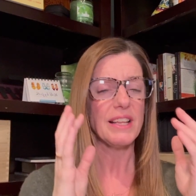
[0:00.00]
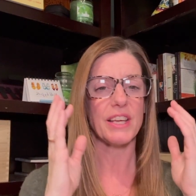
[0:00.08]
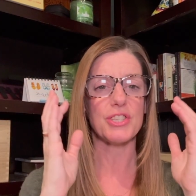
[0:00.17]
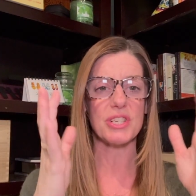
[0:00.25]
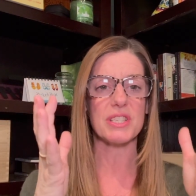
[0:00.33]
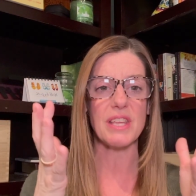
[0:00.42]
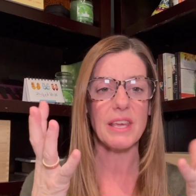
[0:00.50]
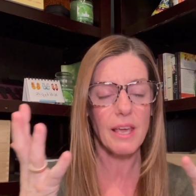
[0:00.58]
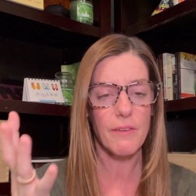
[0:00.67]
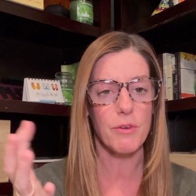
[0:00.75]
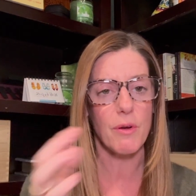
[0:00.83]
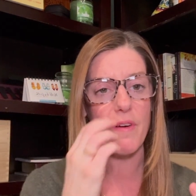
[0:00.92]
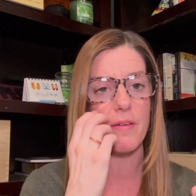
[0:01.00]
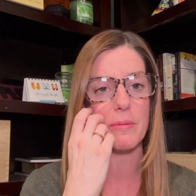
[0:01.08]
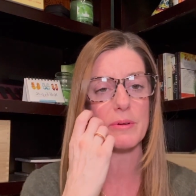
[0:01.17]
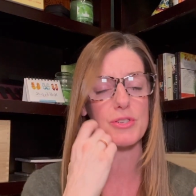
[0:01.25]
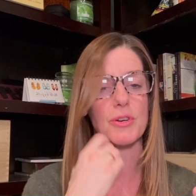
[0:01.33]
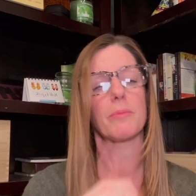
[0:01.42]
Like just think if you have ever
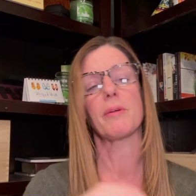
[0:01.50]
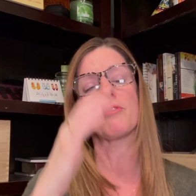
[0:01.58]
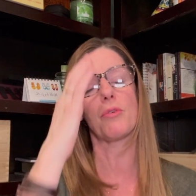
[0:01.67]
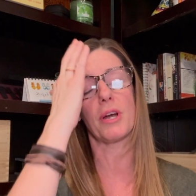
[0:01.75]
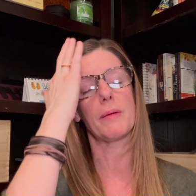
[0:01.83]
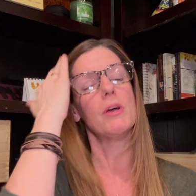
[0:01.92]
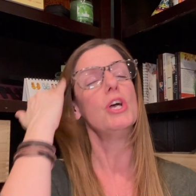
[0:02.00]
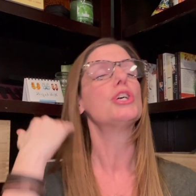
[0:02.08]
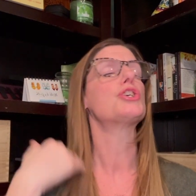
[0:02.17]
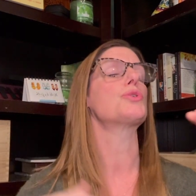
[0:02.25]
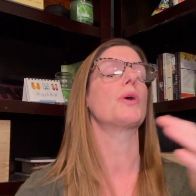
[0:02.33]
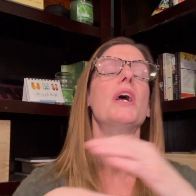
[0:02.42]
been drunk before, and I'm sure